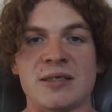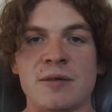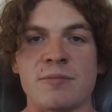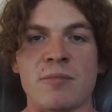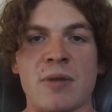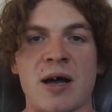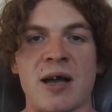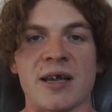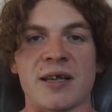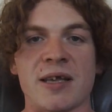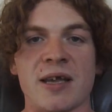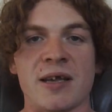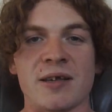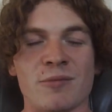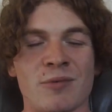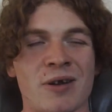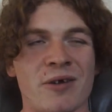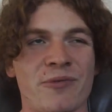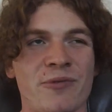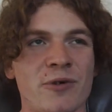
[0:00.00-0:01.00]
in my case,
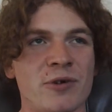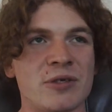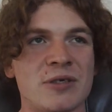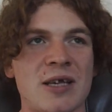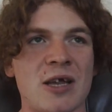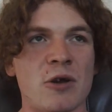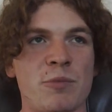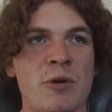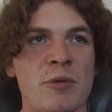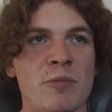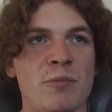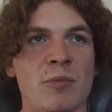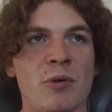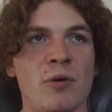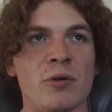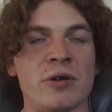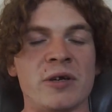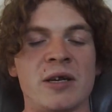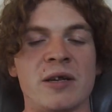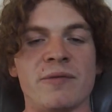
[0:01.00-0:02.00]
when I first get up in the
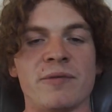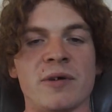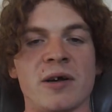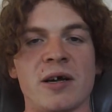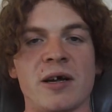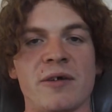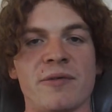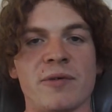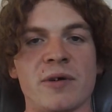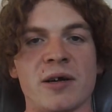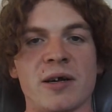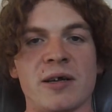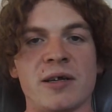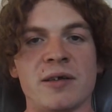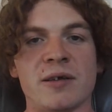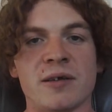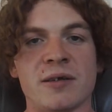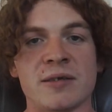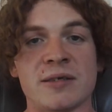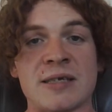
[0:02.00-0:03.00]
morning, if I
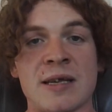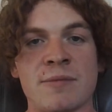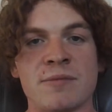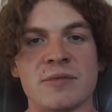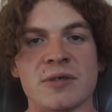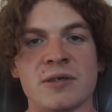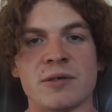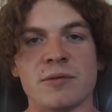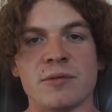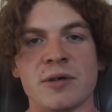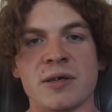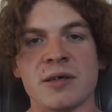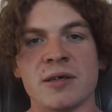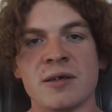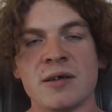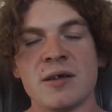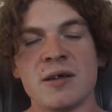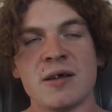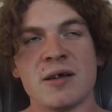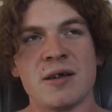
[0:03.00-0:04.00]
attempt to do it,
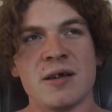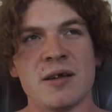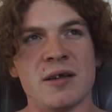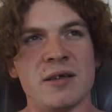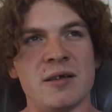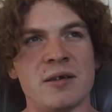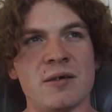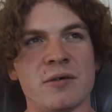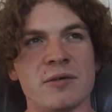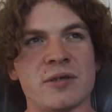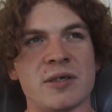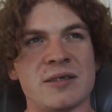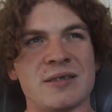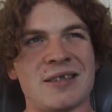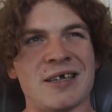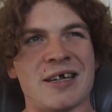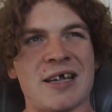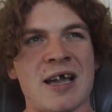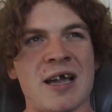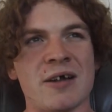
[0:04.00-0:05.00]

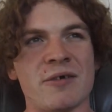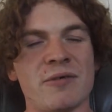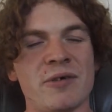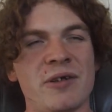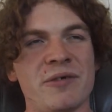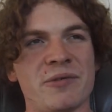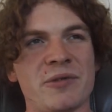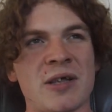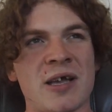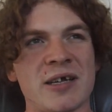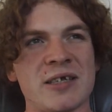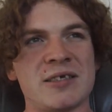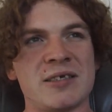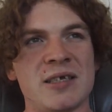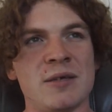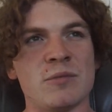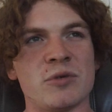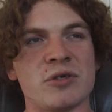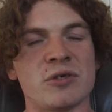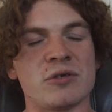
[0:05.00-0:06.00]
the gag reflex
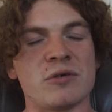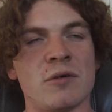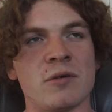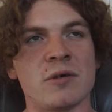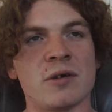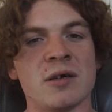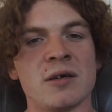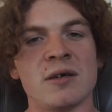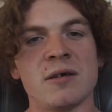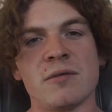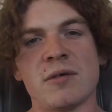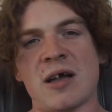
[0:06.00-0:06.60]
seems stronger.